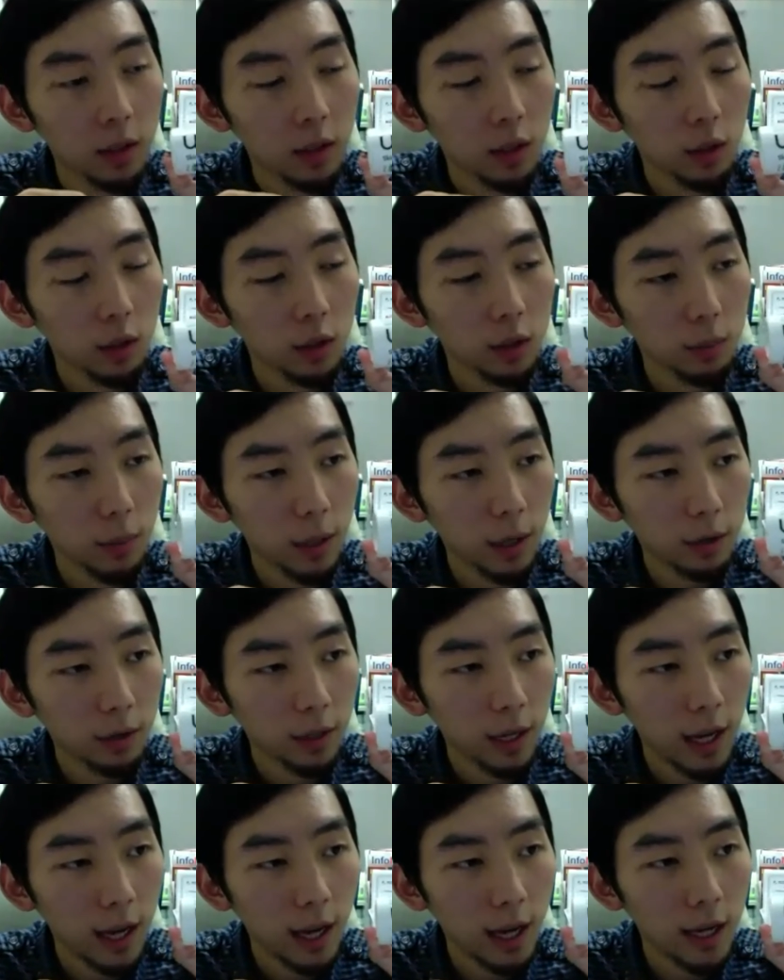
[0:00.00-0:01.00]
would spray on
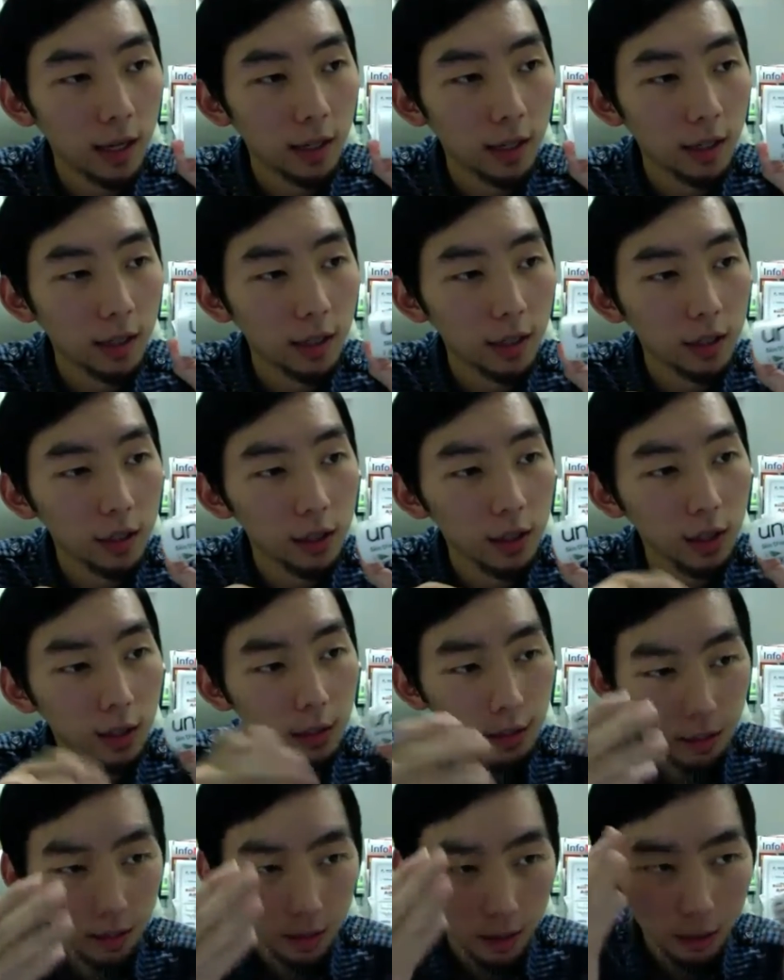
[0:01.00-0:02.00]
your hand and just
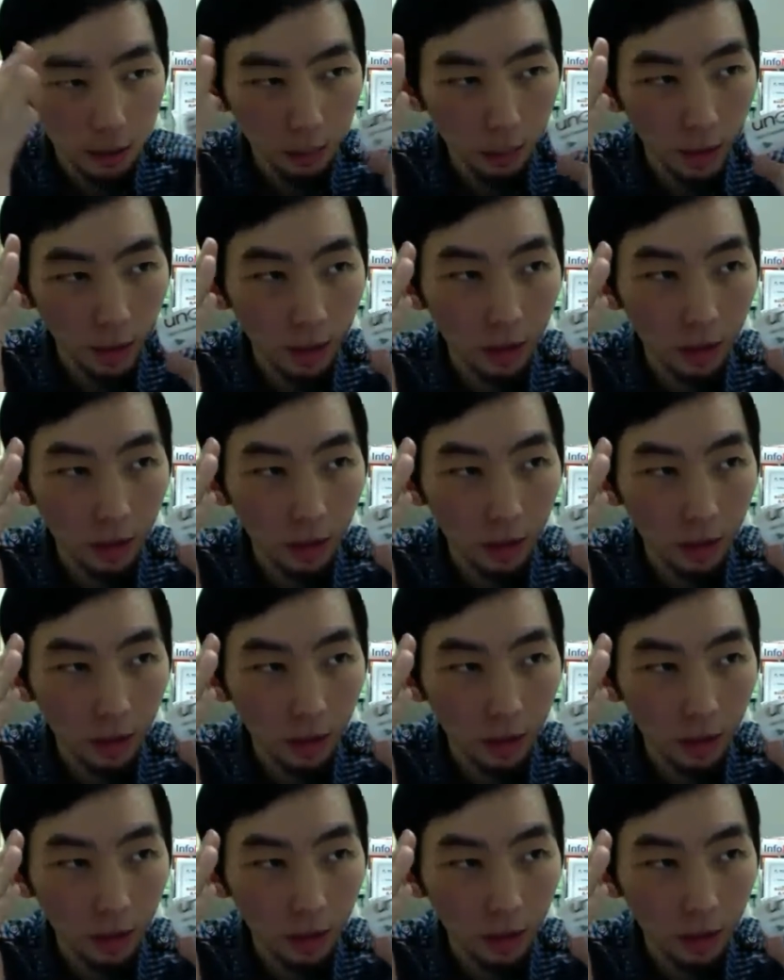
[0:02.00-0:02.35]
spread